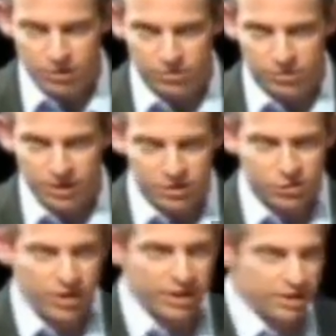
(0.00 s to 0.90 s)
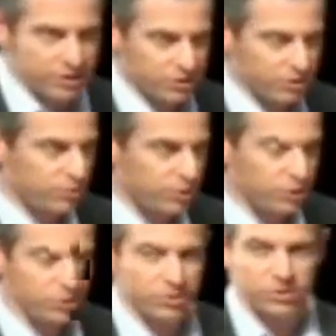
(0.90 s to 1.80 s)
Now, Dr. Craig is
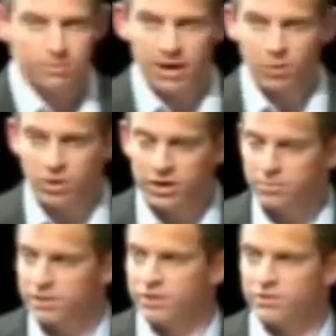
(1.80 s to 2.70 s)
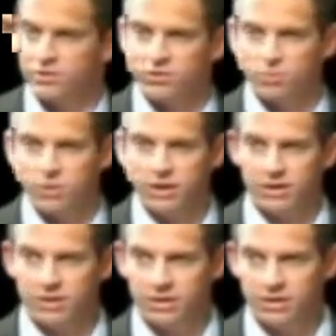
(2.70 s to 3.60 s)
confused about what it means to
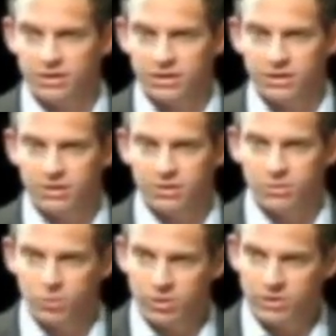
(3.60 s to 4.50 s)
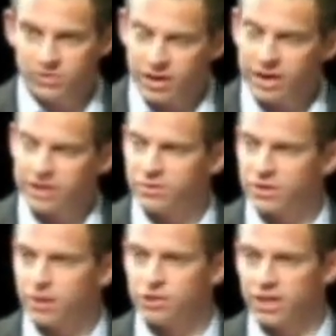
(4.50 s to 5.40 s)
speak with
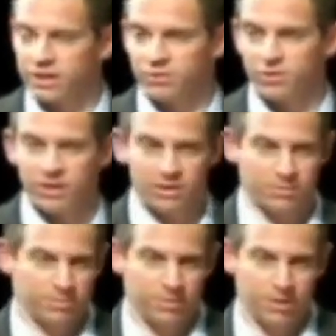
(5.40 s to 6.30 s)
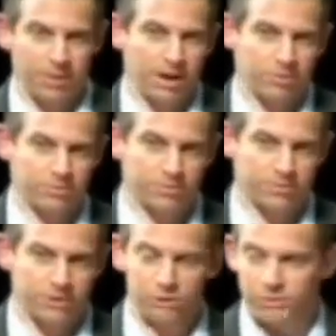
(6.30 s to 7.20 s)
scientific objectivity about
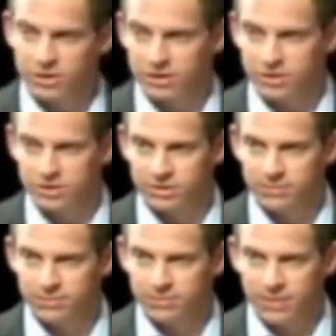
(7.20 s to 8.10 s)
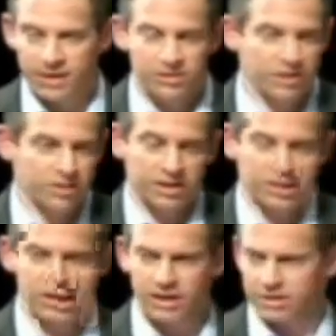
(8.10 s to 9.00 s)
the human condition. He says
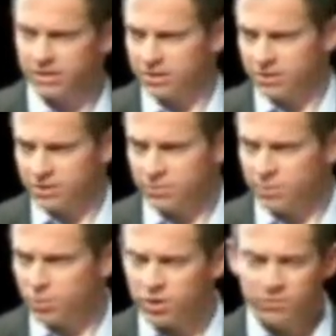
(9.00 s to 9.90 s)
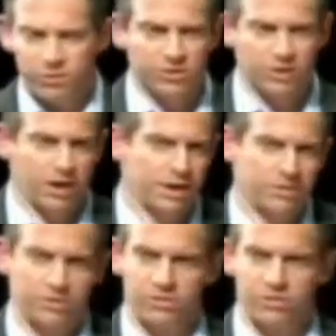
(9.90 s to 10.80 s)
things like, from the point of view of
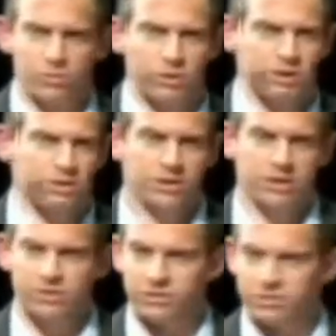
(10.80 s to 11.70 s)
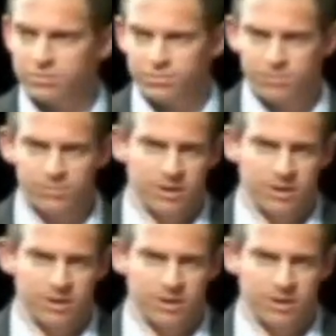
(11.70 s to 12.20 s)
science, we're just